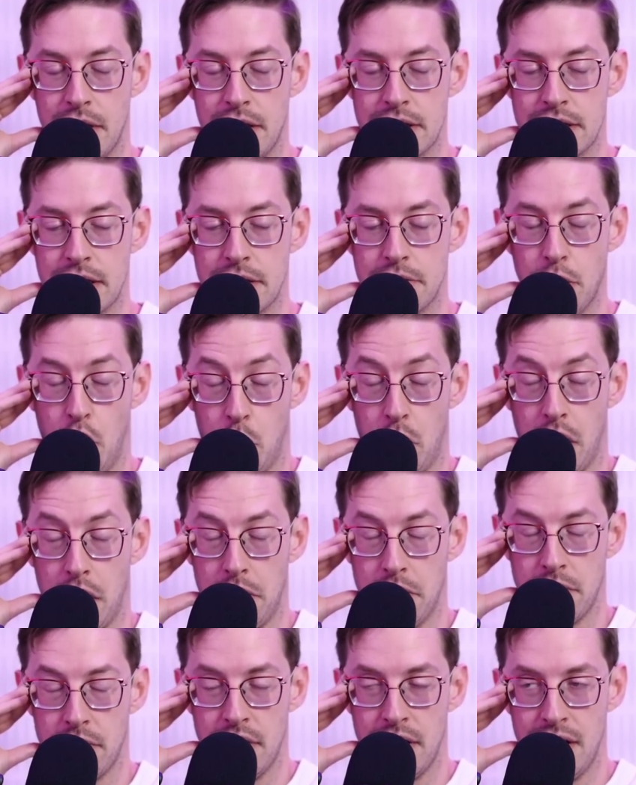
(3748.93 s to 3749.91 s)
And I said,
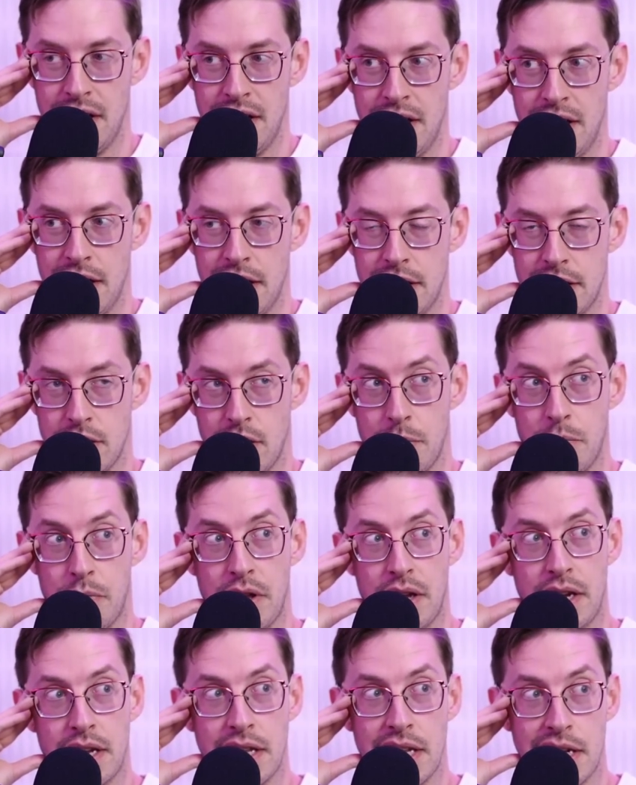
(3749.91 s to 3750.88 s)
okay. And so I'm
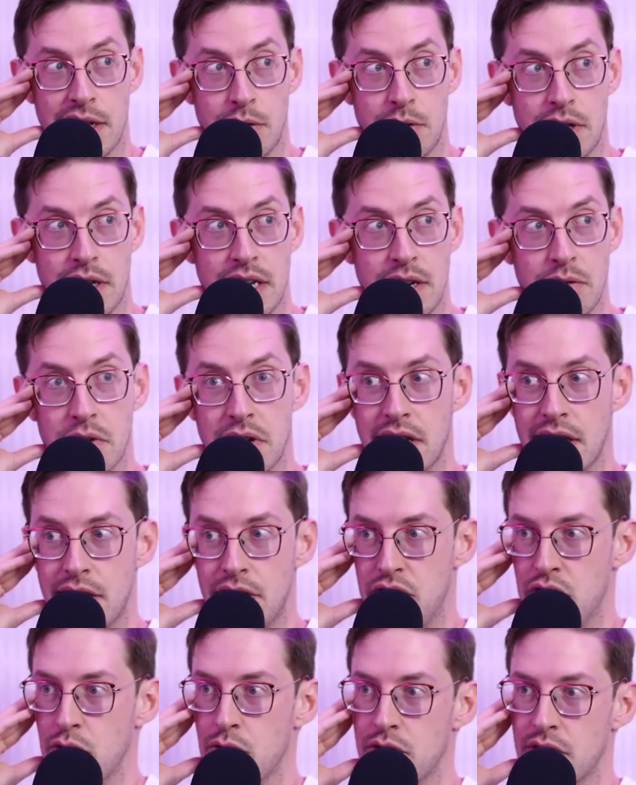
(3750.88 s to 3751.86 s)
thinking like, okay, what
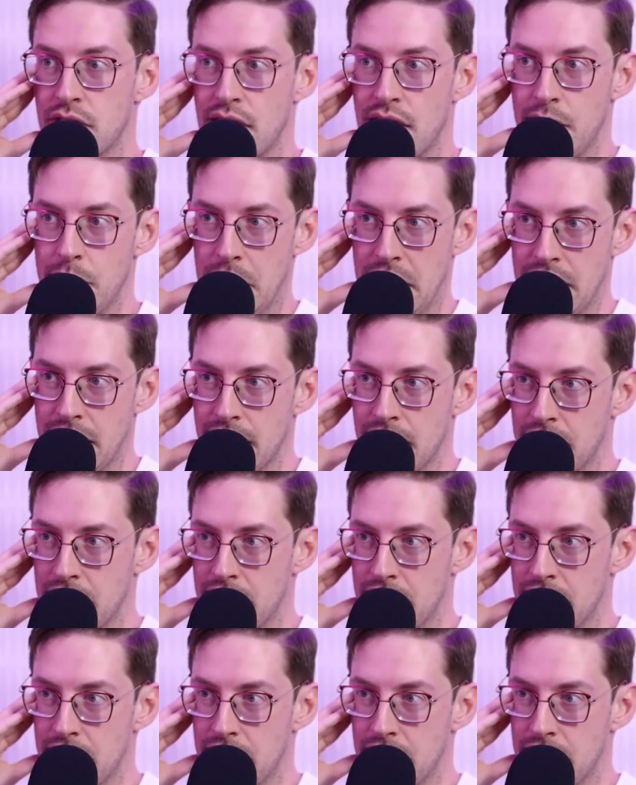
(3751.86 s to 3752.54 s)
kind of jokes can I make?